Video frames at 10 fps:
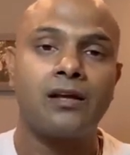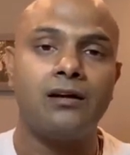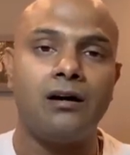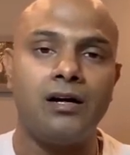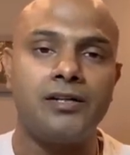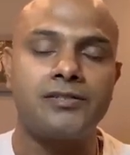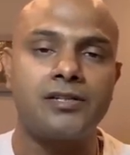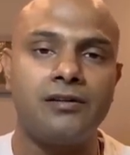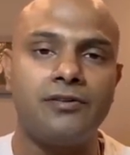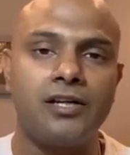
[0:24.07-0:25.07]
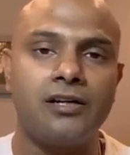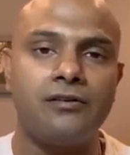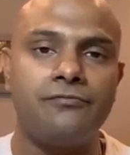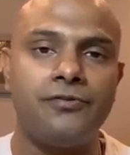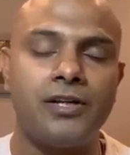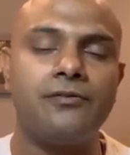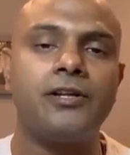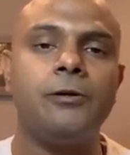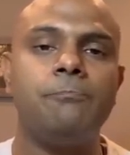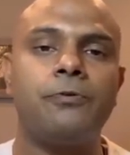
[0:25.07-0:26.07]
God is giving a very,
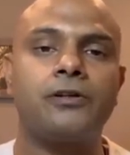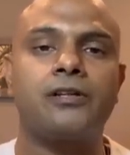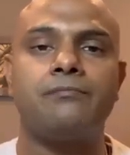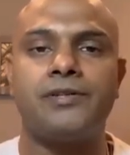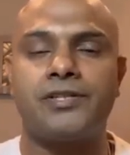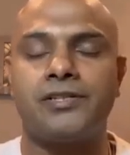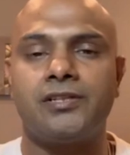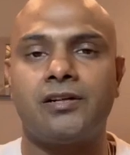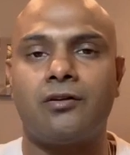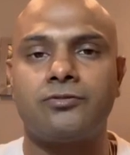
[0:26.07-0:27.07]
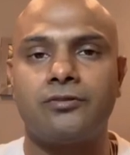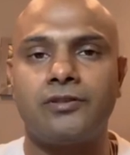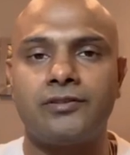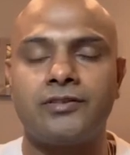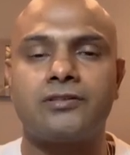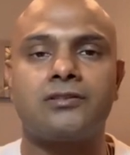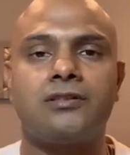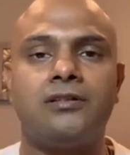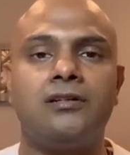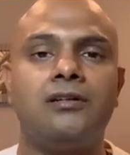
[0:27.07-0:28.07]
very important message, and also this is
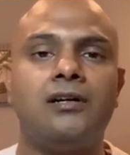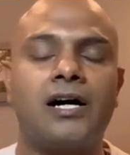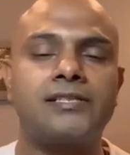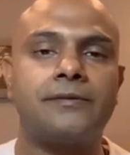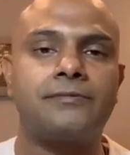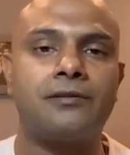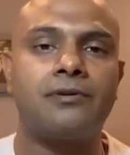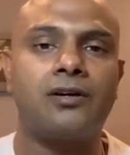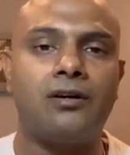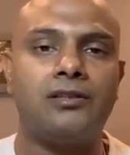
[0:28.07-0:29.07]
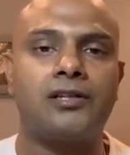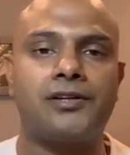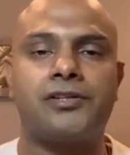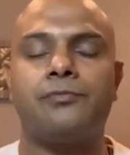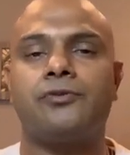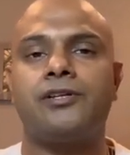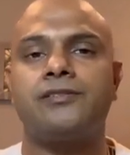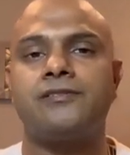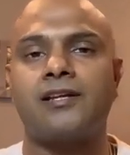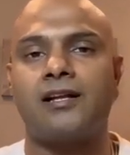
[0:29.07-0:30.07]
accepted by all the Rishi Munis
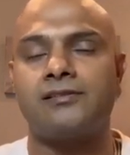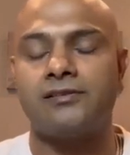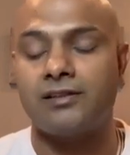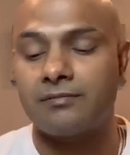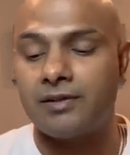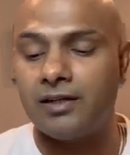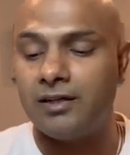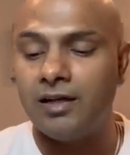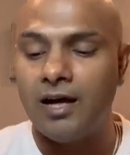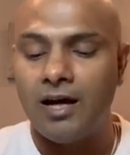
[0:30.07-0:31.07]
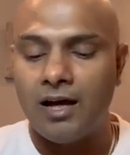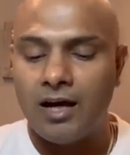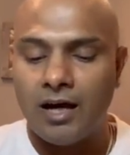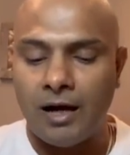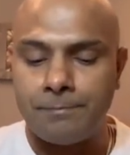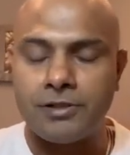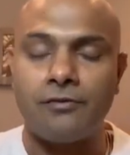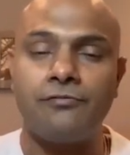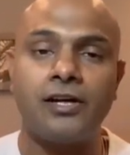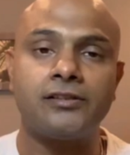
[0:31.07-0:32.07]
in Sanatana Dharma.
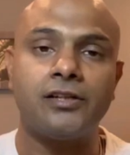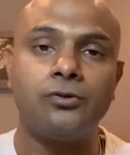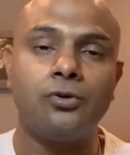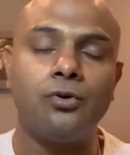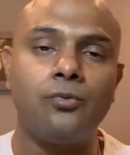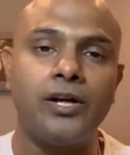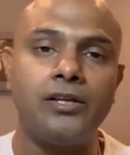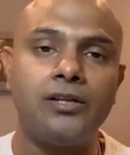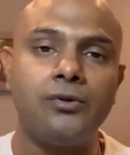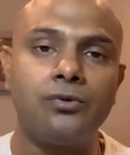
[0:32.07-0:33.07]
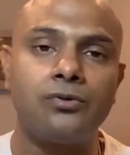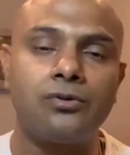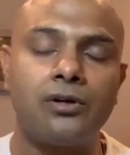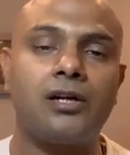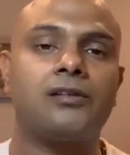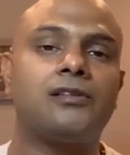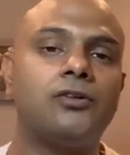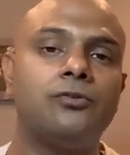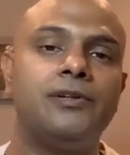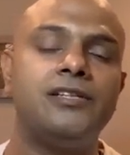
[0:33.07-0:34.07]
Apsavya Tanuhu, when you do not,
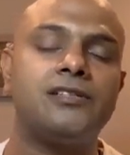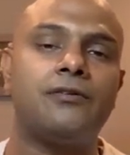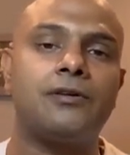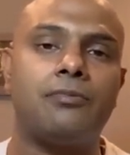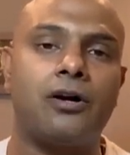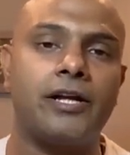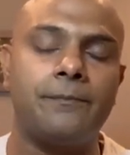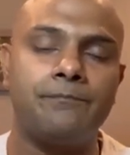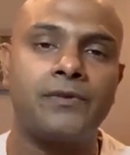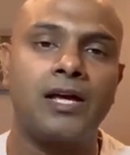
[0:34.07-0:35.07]
Tanu means our body.